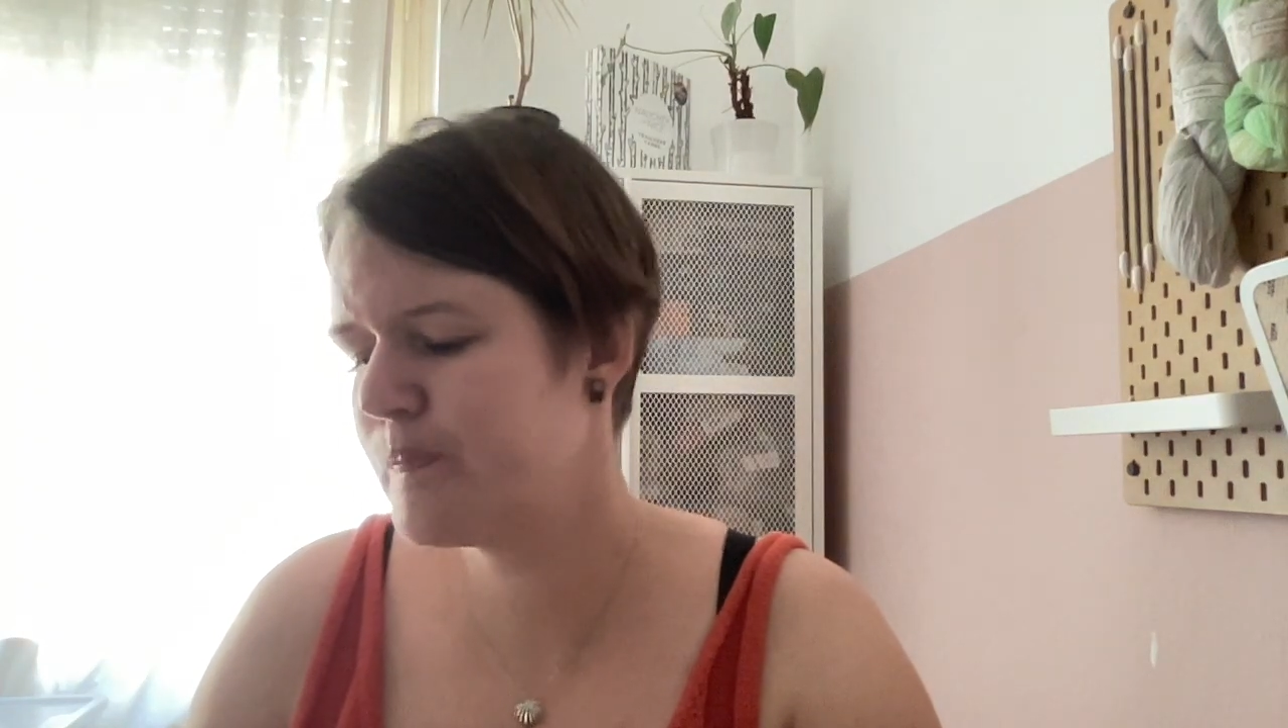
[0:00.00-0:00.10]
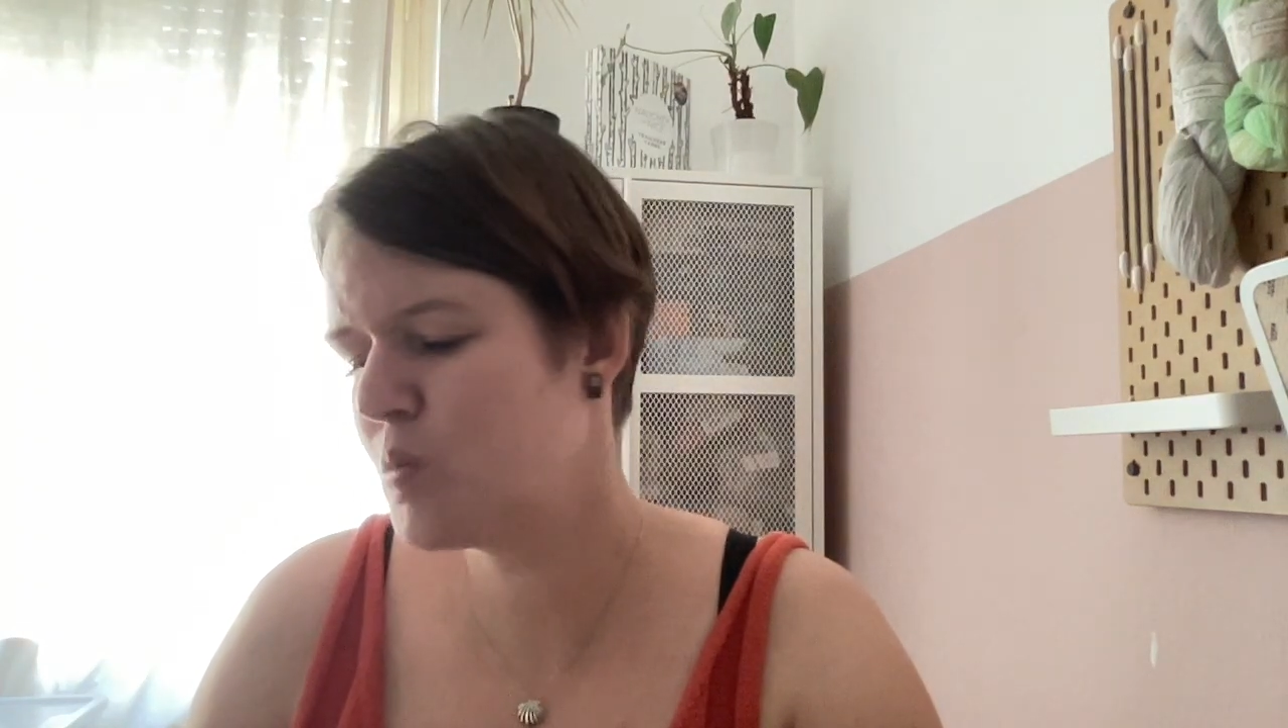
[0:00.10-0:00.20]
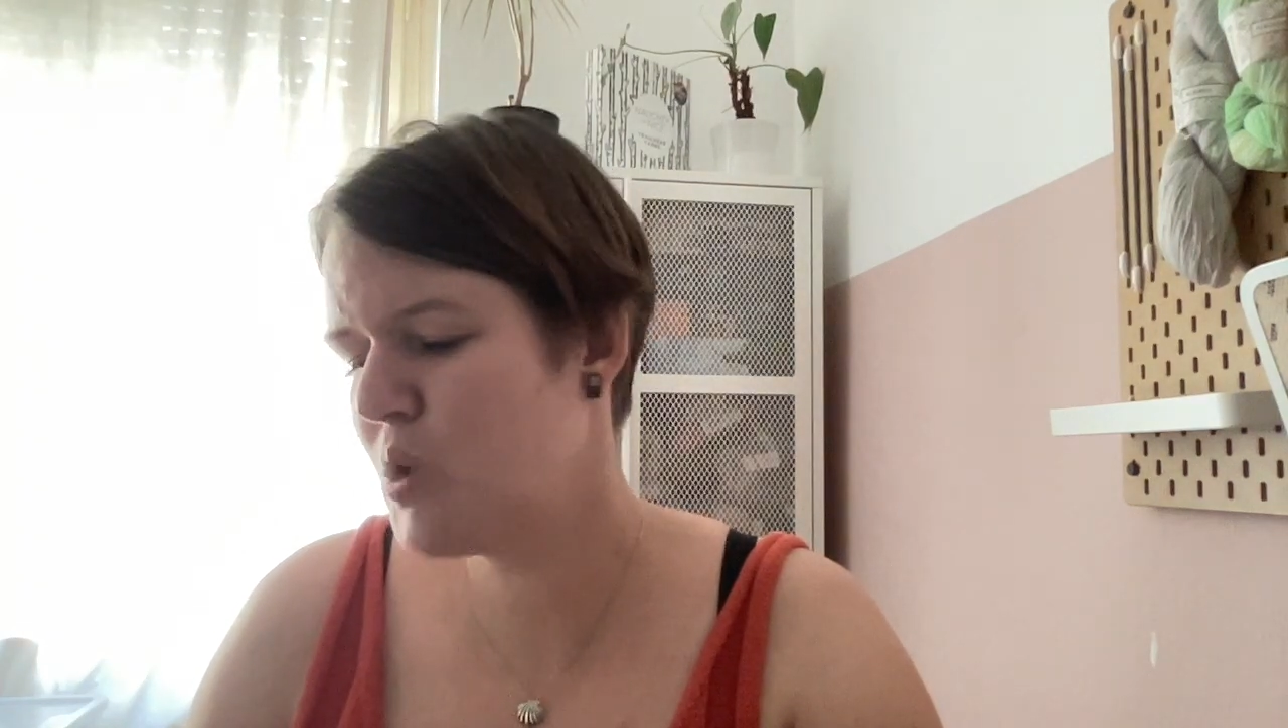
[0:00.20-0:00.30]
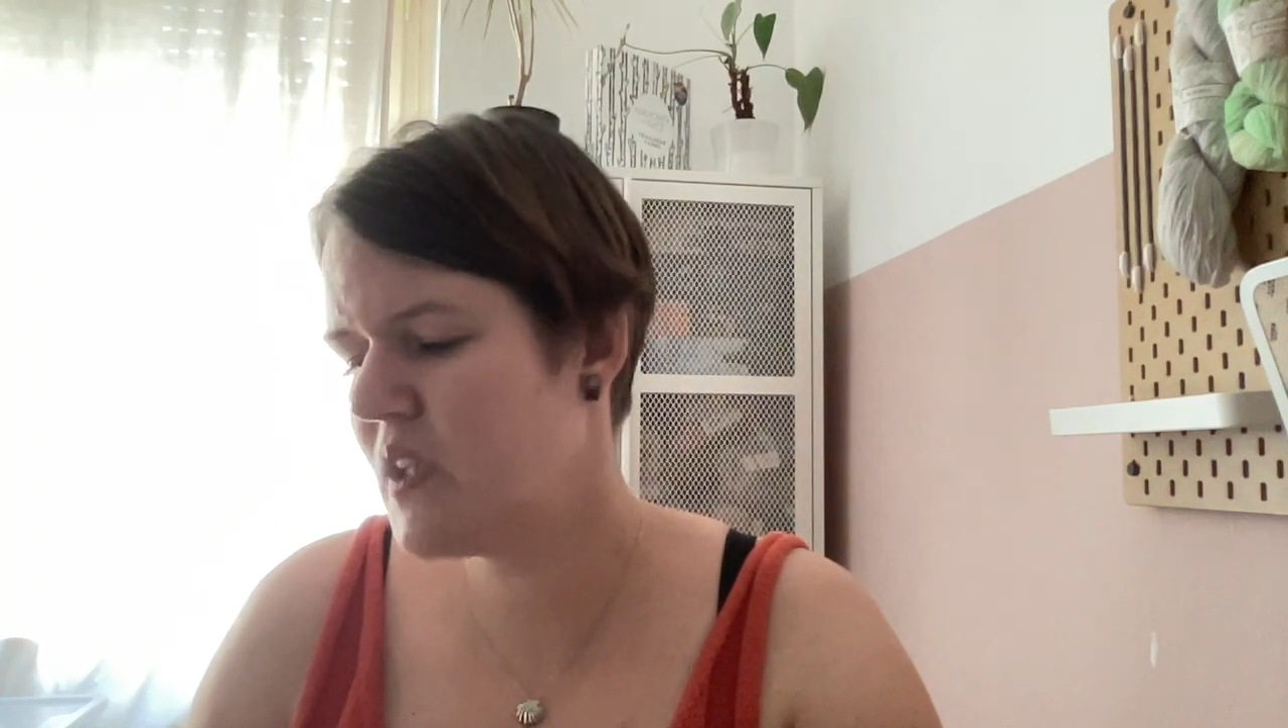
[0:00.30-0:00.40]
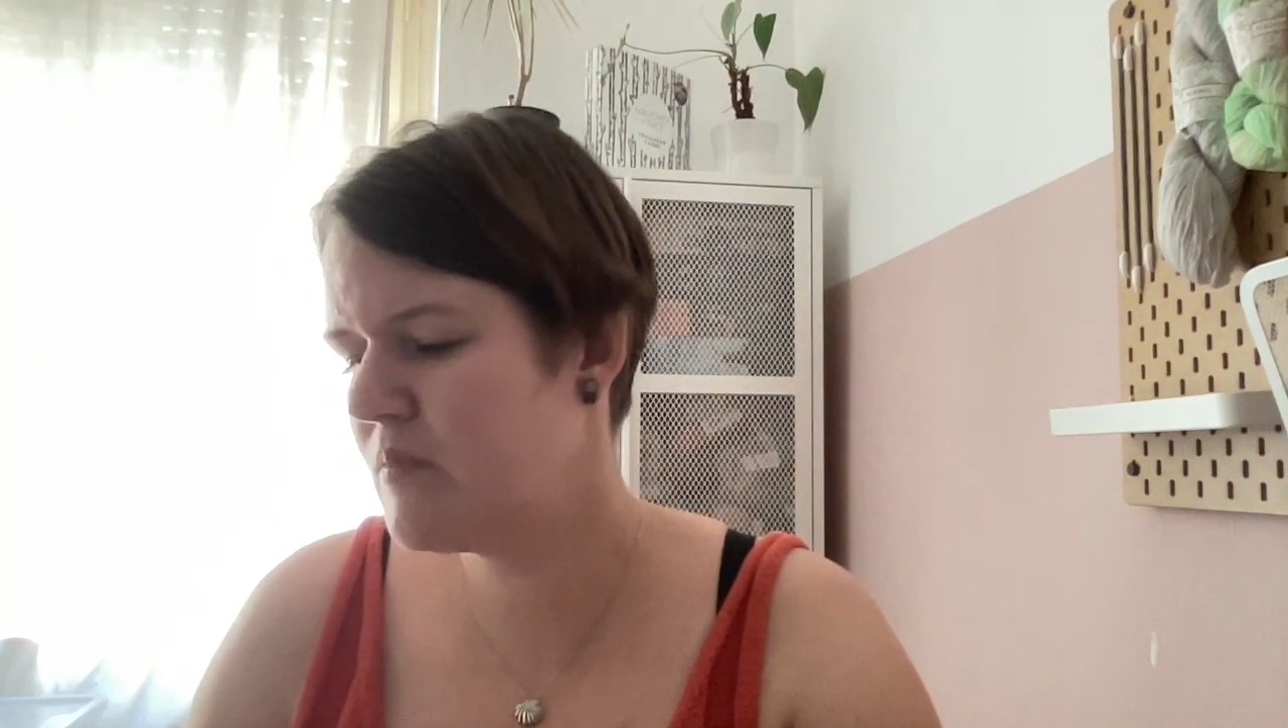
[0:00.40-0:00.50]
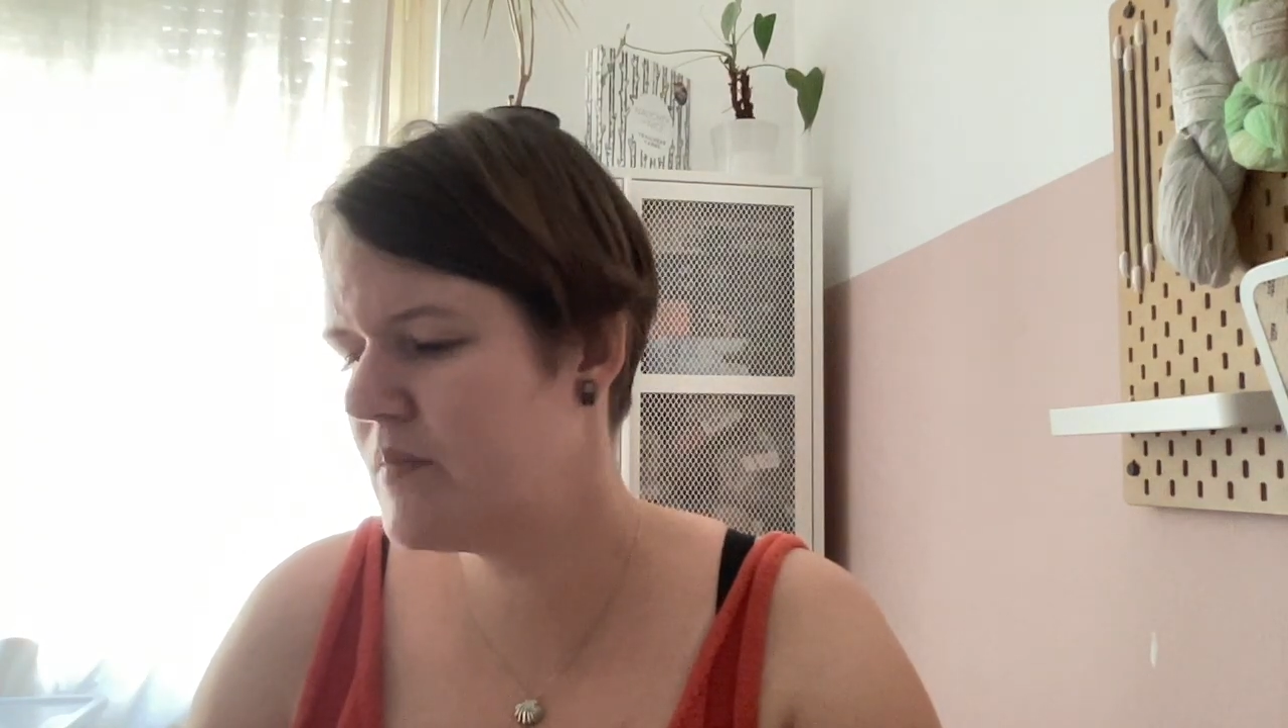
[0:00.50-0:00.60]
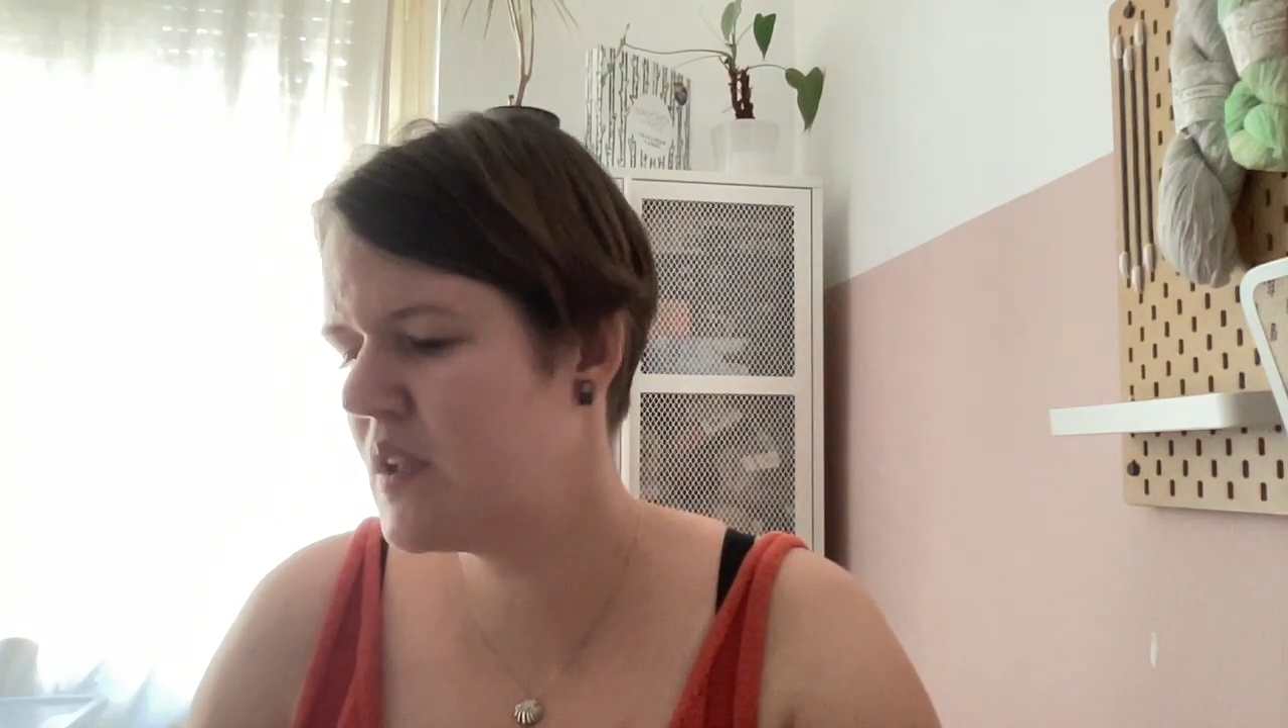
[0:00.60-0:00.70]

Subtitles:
well,